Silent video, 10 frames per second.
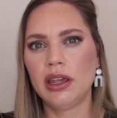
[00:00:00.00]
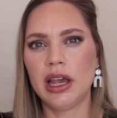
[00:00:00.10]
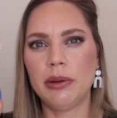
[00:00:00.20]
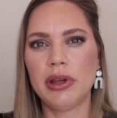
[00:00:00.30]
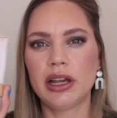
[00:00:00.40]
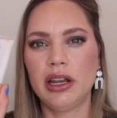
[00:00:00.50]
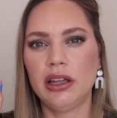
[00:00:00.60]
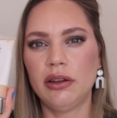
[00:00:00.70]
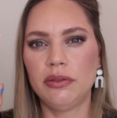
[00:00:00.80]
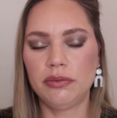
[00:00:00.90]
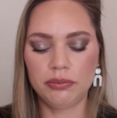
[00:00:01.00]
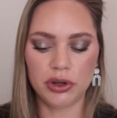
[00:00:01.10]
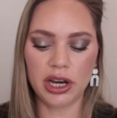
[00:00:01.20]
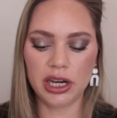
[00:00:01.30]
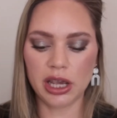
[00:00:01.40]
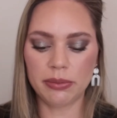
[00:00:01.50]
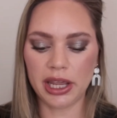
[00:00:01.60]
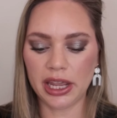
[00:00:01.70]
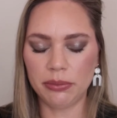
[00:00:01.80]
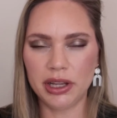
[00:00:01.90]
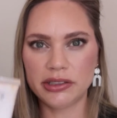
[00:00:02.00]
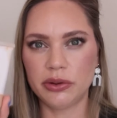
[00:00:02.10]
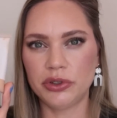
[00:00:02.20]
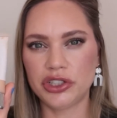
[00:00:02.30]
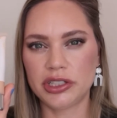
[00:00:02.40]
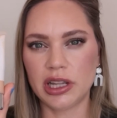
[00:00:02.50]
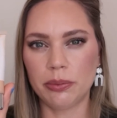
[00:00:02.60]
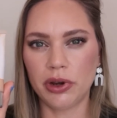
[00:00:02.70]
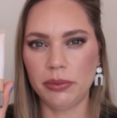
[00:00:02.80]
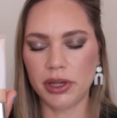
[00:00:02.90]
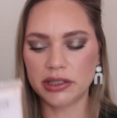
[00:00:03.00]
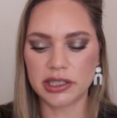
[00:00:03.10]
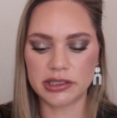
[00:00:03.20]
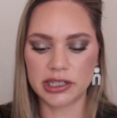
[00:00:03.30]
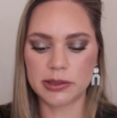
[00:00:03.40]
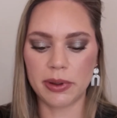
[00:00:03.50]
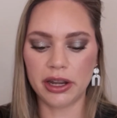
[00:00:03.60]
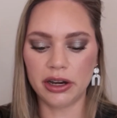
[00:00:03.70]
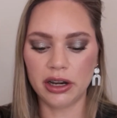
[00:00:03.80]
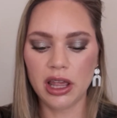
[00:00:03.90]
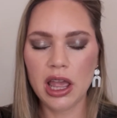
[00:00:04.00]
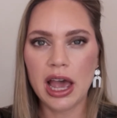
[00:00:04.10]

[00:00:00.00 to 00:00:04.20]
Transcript: I'm not gonna put any on my hand because it would just separate because it's expired.